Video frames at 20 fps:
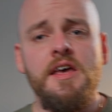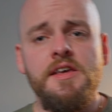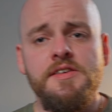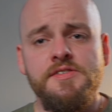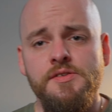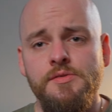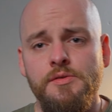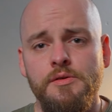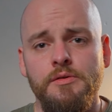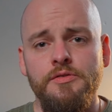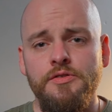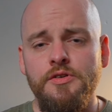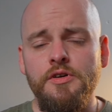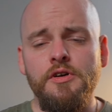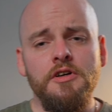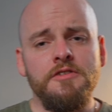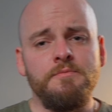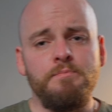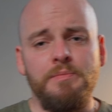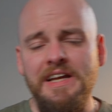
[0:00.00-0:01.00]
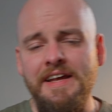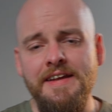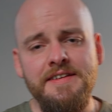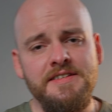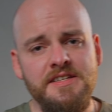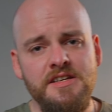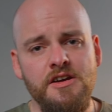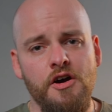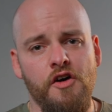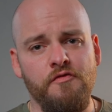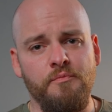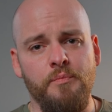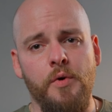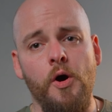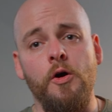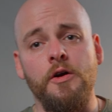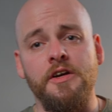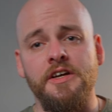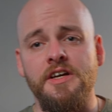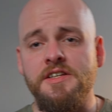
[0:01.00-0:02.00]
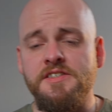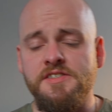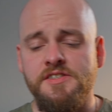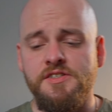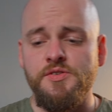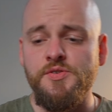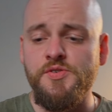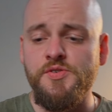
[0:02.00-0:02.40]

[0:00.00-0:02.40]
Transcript: So you got plenty of pockets to